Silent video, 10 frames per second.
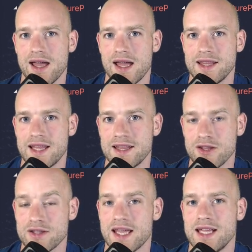and then
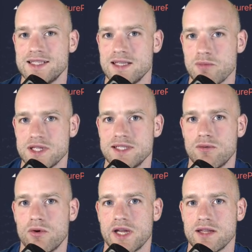not 18, but
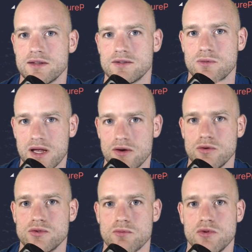0 again. So to
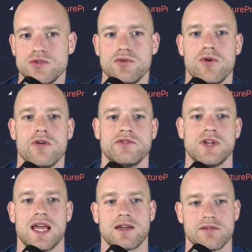use a modulo of the
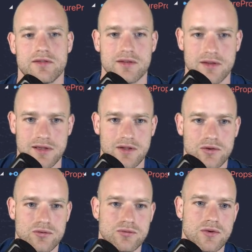length
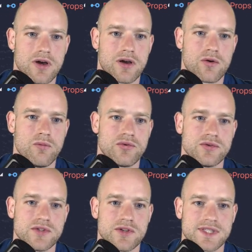to
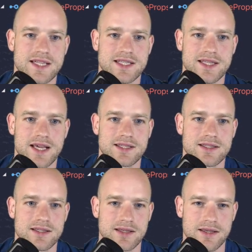compute the set
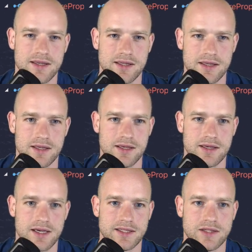index.
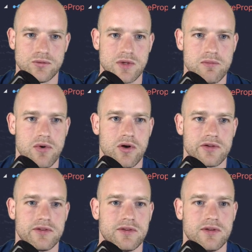I need to
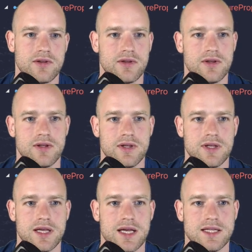import
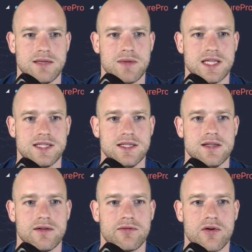animated
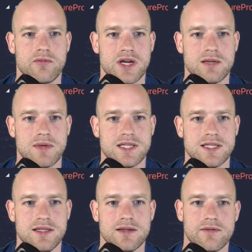from reanimated.